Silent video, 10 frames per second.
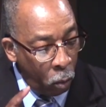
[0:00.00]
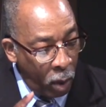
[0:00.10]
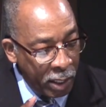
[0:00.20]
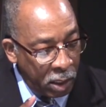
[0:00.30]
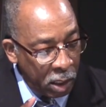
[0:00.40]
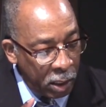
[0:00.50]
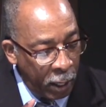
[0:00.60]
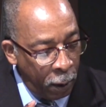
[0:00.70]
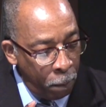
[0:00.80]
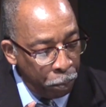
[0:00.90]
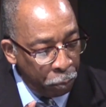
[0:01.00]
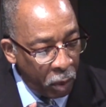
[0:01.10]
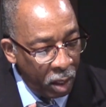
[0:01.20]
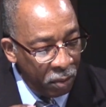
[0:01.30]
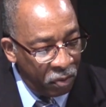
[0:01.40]
Watch this now.
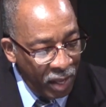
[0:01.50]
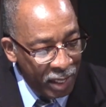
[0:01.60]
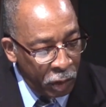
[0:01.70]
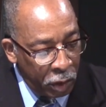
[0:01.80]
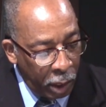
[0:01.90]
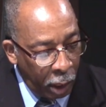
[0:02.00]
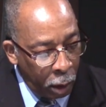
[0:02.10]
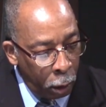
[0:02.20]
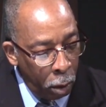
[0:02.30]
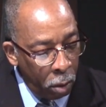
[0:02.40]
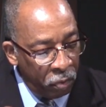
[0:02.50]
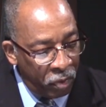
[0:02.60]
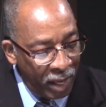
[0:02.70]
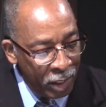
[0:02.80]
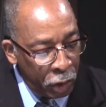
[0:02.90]
They shall,
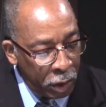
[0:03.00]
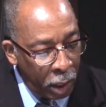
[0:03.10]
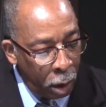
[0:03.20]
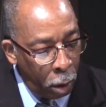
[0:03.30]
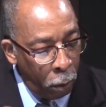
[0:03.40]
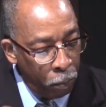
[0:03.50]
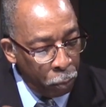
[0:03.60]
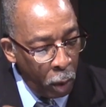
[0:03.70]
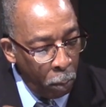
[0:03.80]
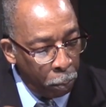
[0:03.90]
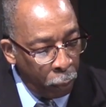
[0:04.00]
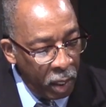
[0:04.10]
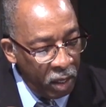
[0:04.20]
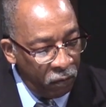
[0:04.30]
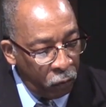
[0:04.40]
they shall
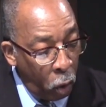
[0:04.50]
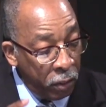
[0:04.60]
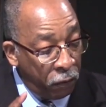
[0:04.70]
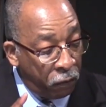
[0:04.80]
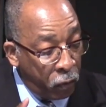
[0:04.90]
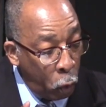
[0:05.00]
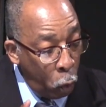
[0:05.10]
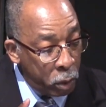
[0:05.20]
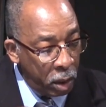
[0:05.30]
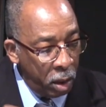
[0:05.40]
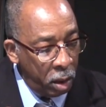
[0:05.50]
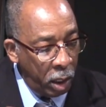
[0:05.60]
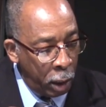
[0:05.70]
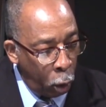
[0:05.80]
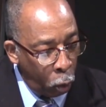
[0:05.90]
bring forth fruit
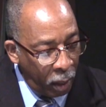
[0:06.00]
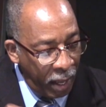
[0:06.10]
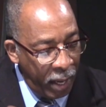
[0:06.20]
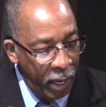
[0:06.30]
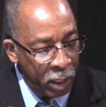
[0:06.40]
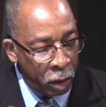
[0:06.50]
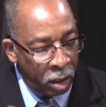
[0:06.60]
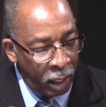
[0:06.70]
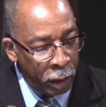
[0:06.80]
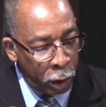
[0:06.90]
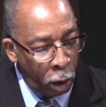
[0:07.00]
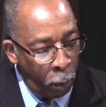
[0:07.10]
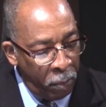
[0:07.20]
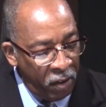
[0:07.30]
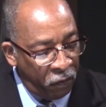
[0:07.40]
in old age. They
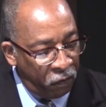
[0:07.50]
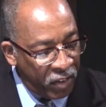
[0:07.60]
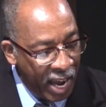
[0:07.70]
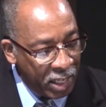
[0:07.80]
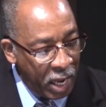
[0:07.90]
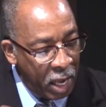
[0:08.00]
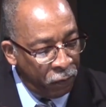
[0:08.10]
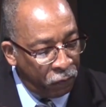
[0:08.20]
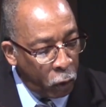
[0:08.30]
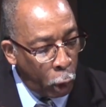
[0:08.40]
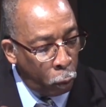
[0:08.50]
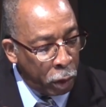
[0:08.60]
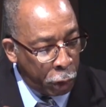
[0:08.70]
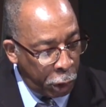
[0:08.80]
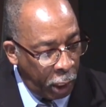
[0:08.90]
shall be fat and
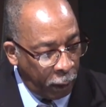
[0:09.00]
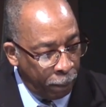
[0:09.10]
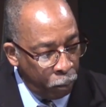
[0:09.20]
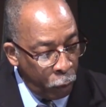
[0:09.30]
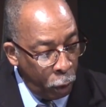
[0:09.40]
flourishing